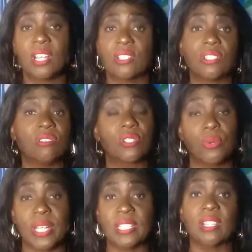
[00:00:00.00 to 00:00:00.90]
Because those
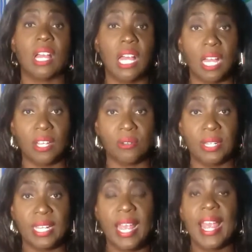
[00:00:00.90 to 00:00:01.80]
queens are
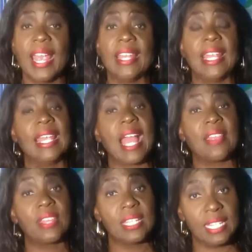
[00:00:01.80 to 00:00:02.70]
hungry, and they
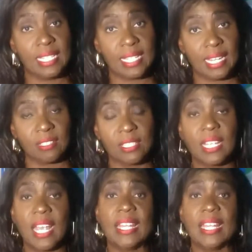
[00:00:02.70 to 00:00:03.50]
got the details,